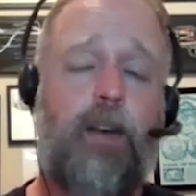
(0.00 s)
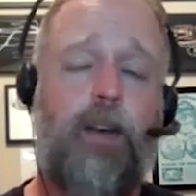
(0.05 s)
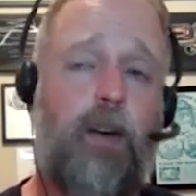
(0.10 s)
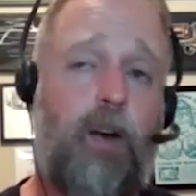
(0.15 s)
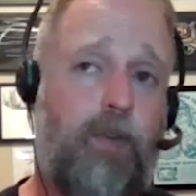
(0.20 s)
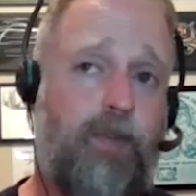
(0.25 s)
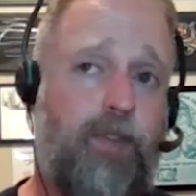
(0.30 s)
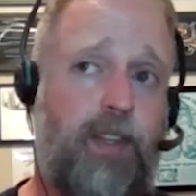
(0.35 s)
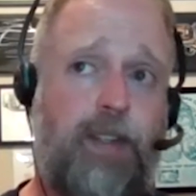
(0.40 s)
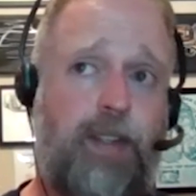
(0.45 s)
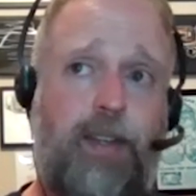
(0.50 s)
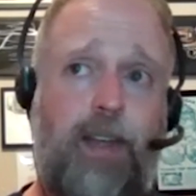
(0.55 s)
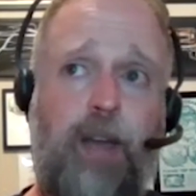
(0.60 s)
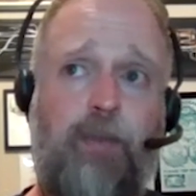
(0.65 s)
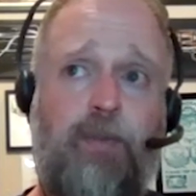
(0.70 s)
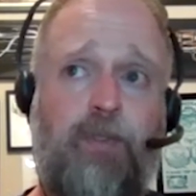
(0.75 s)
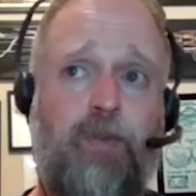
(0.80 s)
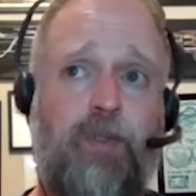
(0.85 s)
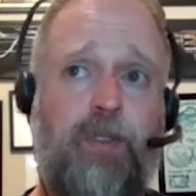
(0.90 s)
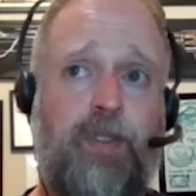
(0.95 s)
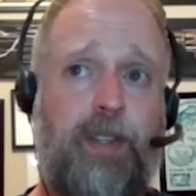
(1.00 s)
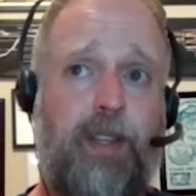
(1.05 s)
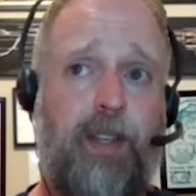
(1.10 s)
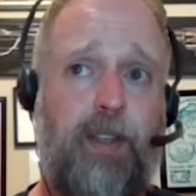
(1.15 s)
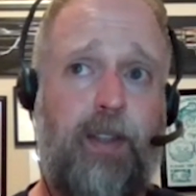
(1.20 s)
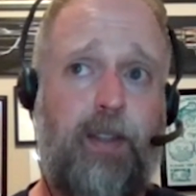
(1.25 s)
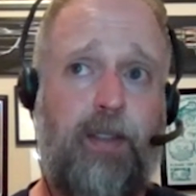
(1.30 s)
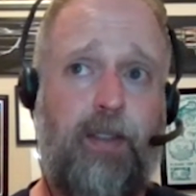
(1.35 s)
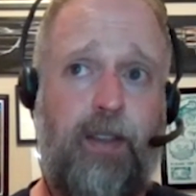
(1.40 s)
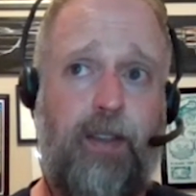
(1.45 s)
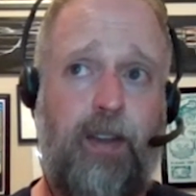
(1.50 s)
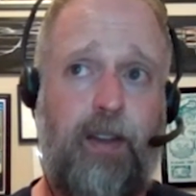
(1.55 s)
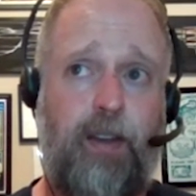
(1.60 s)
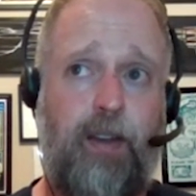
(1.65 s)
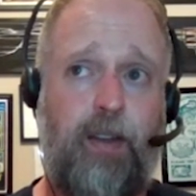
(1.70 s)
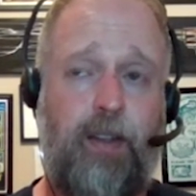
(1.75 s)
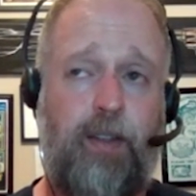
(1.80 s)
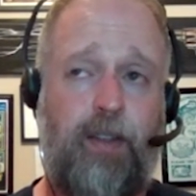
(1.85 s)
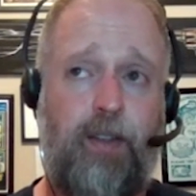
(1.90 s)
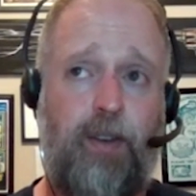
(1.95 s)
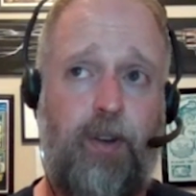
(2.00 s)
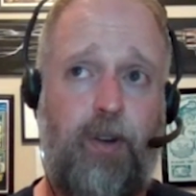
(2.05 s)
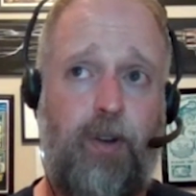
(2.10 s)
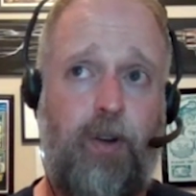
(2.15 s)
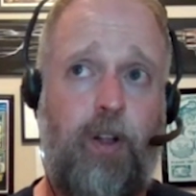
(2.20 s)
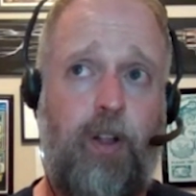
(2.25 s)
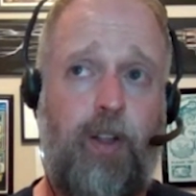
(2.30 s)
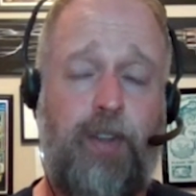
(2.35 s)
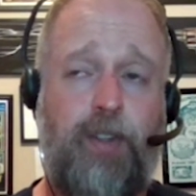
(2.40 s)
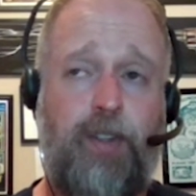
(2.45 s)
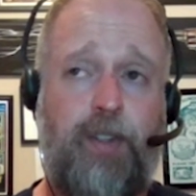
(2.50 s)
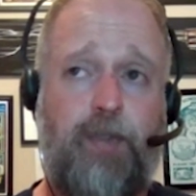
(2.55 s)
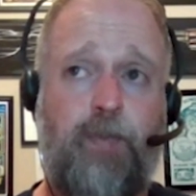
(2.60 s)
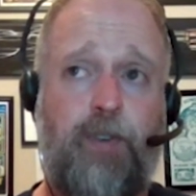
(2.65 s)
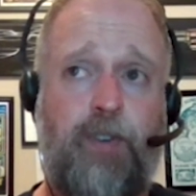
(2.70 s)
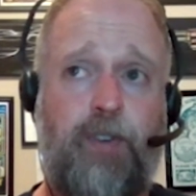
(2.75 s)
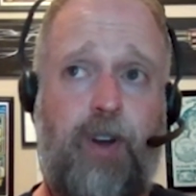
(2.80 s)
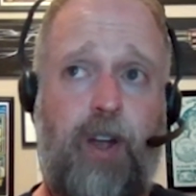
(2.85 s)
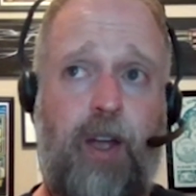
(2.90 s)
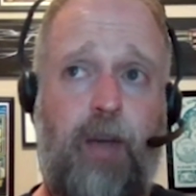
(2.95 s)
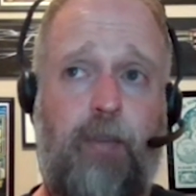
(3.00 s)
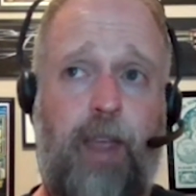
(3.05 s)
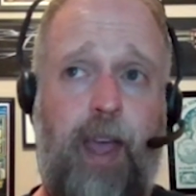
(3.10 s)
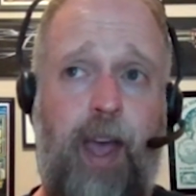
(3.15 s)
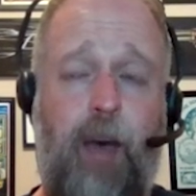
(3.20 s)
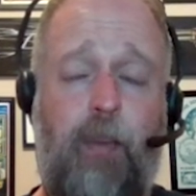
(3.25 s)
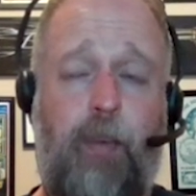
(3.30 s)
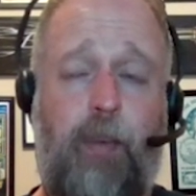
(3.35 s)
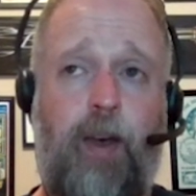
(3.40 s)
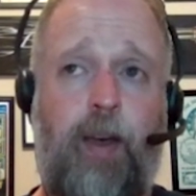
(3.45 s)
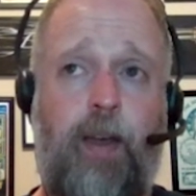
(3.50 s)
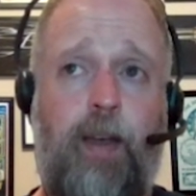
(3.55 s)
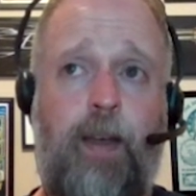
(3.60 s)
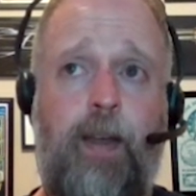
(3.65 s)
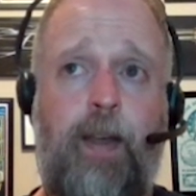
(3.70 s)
Oftentimes we'll see the neurologist prescribe GABA.